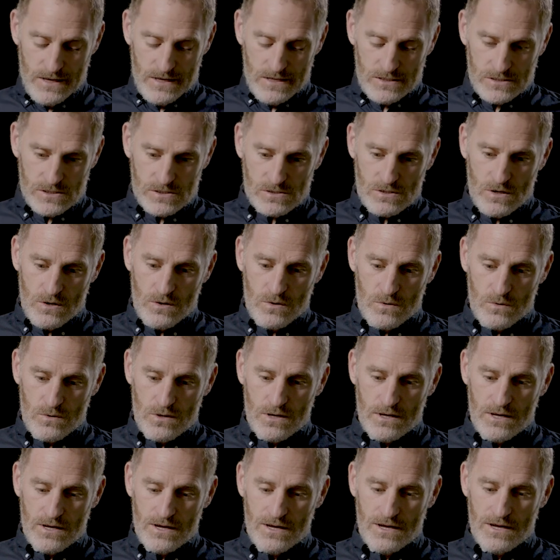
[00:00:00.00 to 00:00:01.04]

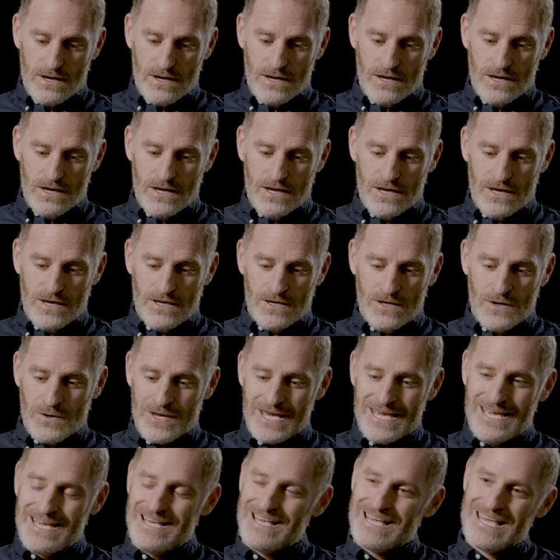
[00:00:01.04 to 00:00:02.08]
So, you know,
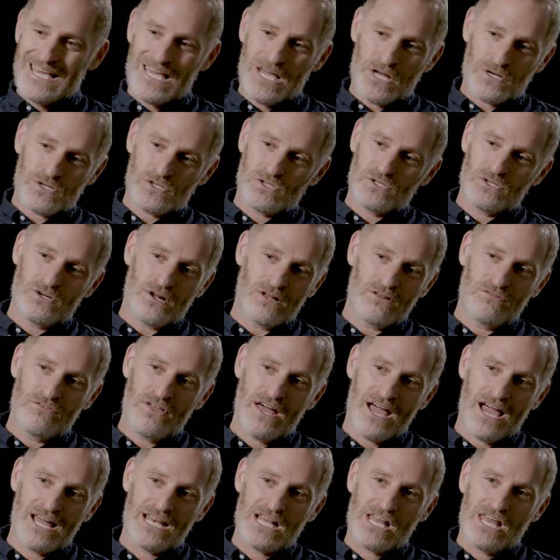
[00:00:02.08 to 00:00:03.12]
he understood all
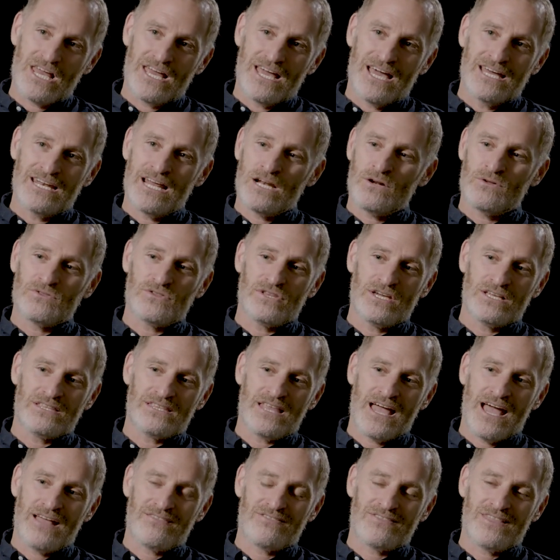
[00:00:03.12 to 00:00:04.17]
that, and I don't think
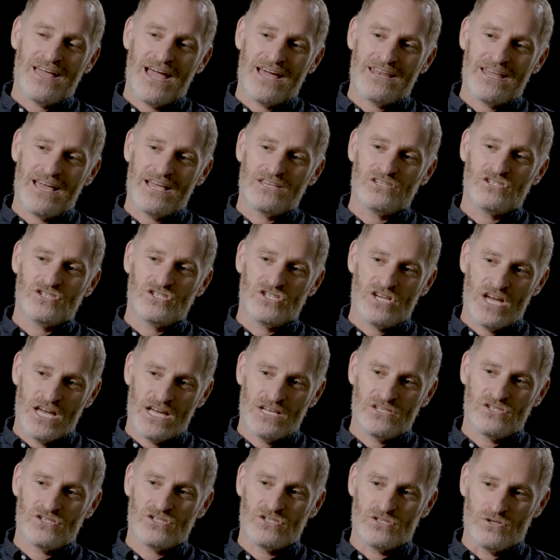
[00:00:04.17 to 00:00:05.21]
that that has
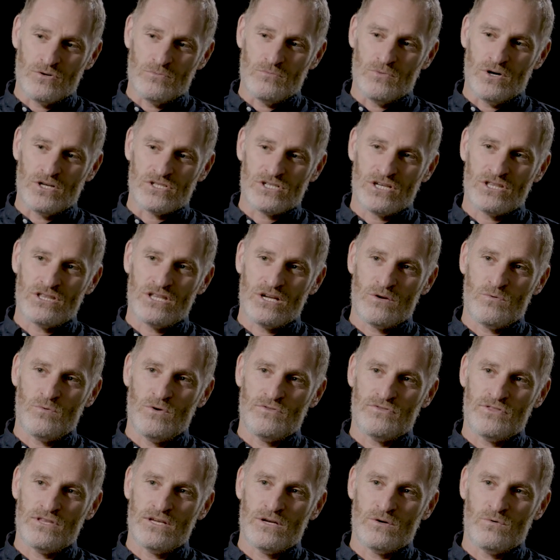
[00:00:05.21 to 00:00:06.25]
changed so much. I think
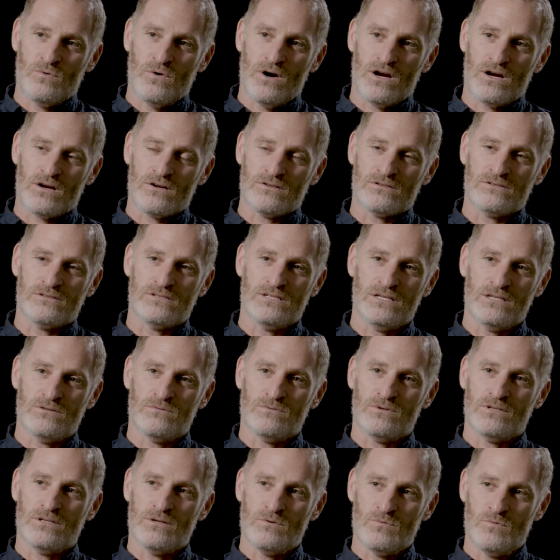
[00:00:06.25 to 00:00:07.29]
what the Enquirer did
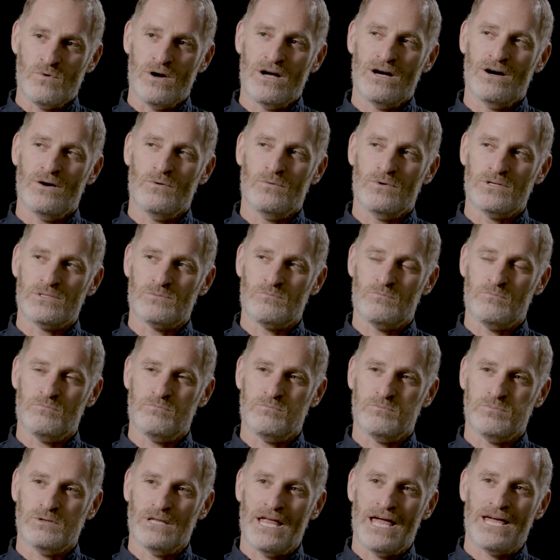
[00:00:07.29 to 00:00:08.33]
really well was
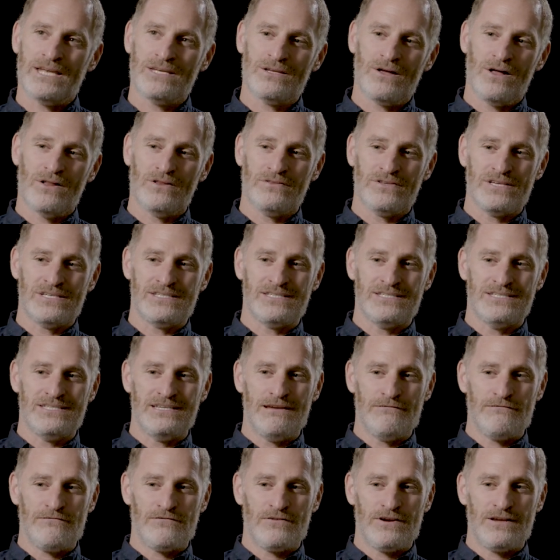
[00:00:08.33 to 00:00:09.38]
blend all these
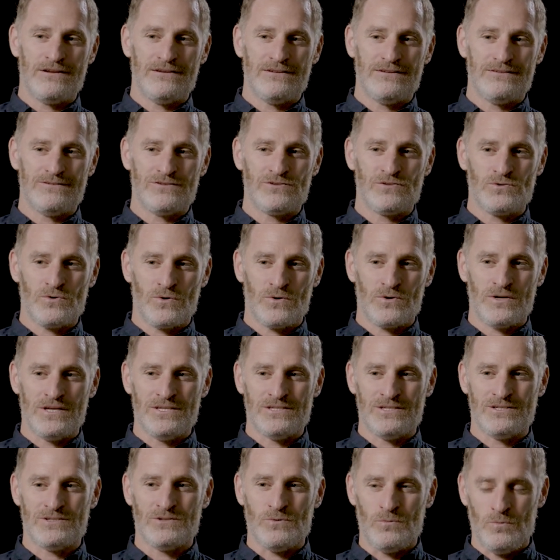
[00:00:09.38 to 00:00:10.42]
different
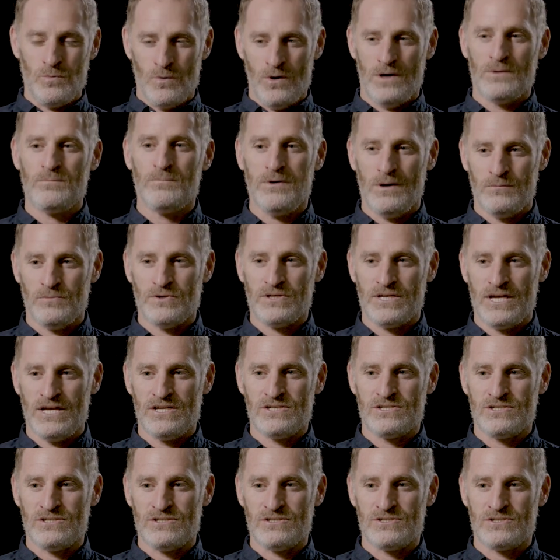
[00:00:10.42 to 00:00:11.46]
stories into one
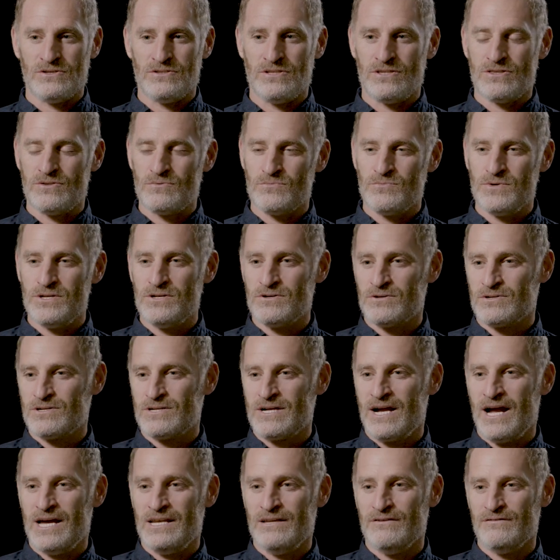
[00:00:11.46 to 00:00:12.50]
publication so that the reader
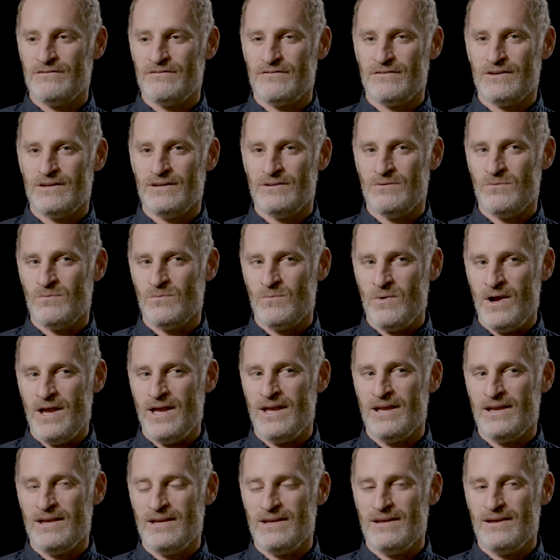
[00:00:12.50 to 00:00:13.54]
kind of, in a
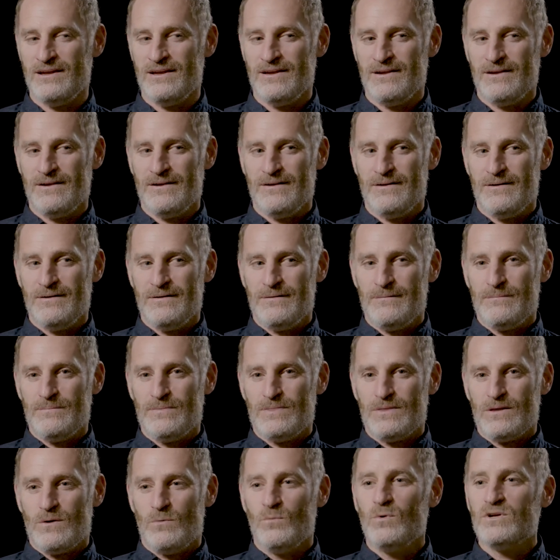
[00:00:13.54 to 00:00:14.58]
way,
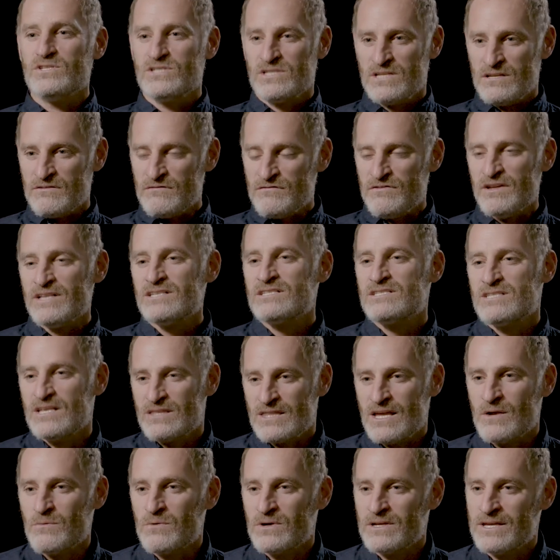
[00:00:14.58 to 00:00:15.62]
was convinced
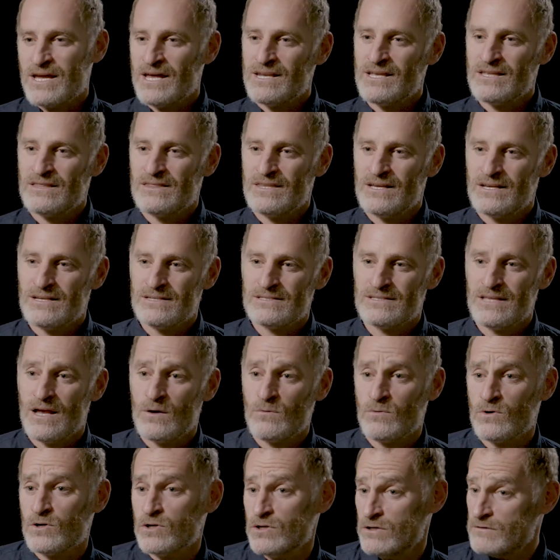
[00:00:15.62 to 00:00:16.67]
that they were getting things
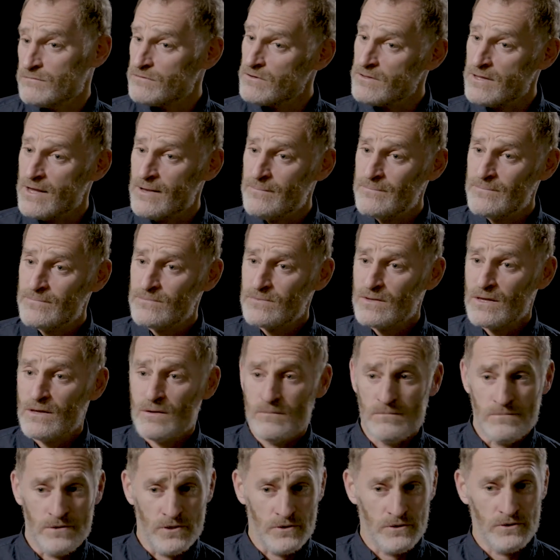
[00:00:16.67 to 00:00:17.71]
that were good for them.
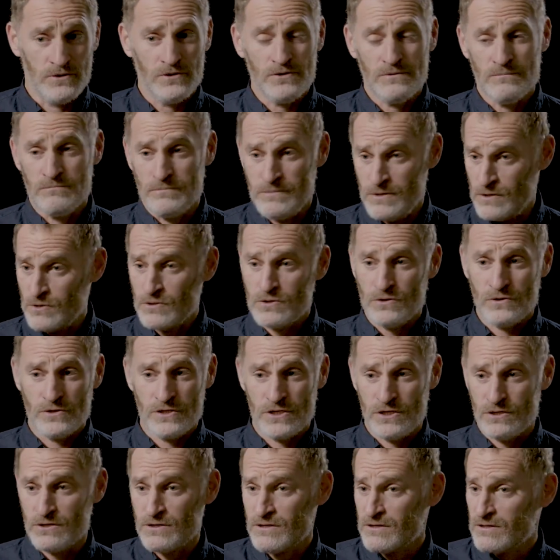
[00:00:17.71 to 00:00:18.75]
Miracle
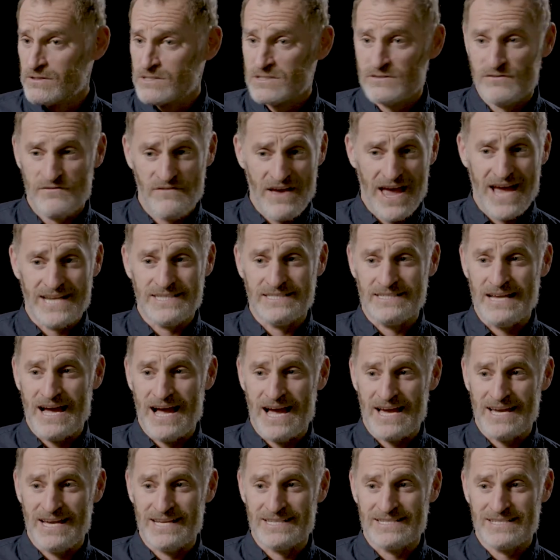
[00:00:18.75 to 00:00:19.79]
cures, fad
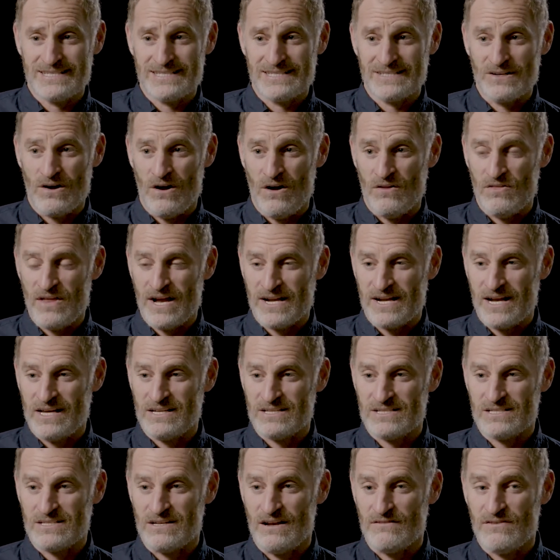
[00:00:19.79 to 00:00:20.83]
diets, all that kind
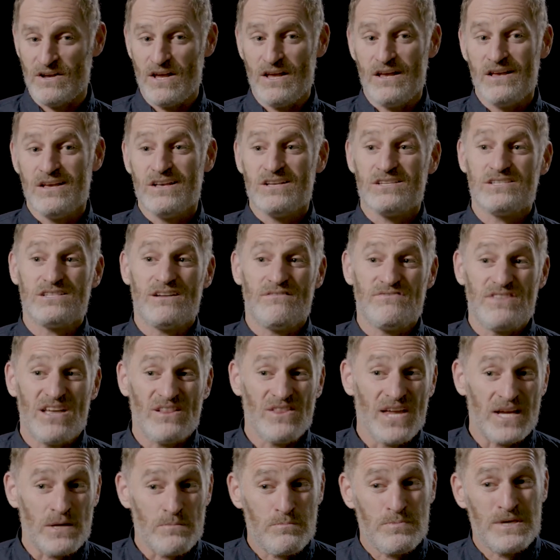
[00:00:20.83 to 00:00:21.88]
of stuff. Stuff
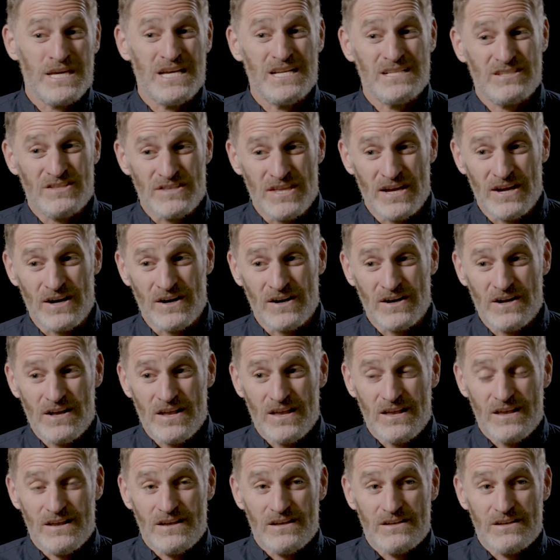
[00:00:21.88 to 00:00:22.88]
that like piqued their